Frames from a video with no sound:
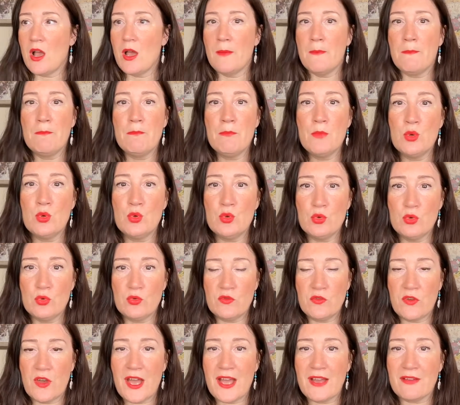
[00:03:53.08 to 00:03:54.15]
move,
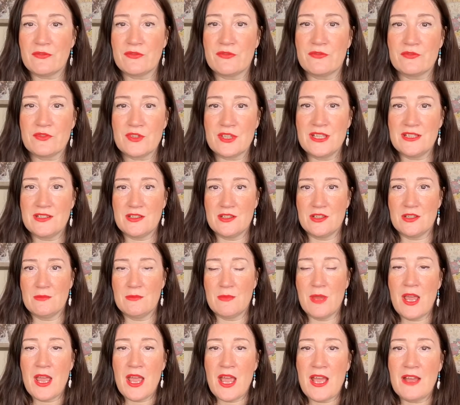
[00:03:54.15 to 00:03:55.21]
have
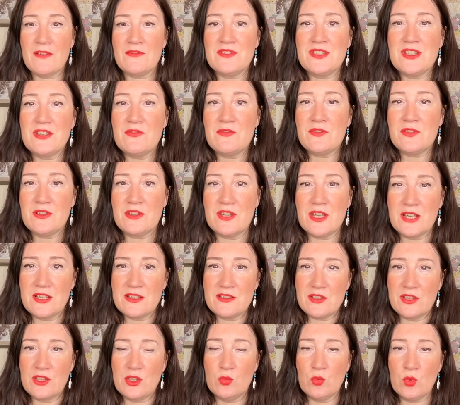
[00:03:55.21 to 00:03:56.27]
freedom, have different things
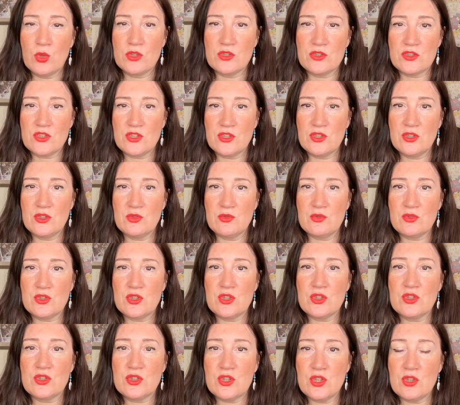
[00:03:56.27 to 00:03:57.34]
that you want to
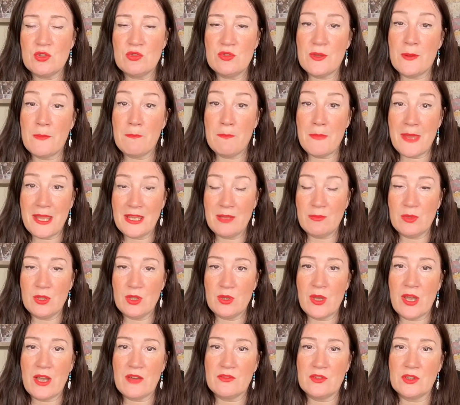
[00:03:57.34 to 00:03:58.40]
do that maybe you
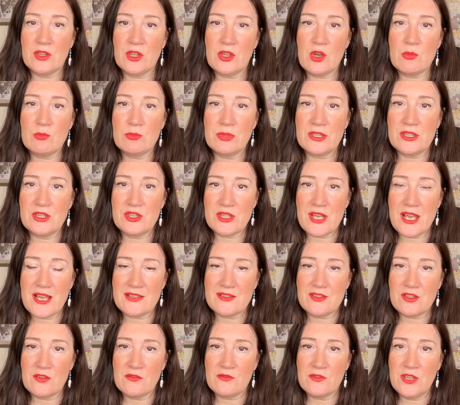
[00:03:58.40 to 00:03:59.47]
haven't accomplished
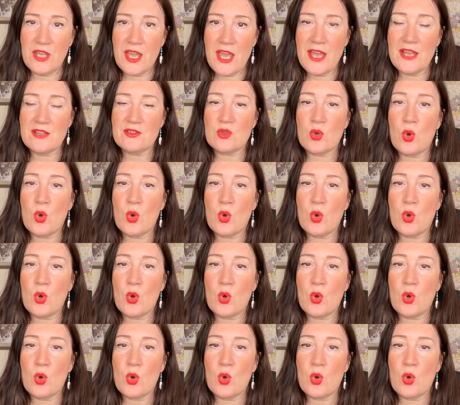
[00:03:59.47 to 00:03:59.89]
as of yet,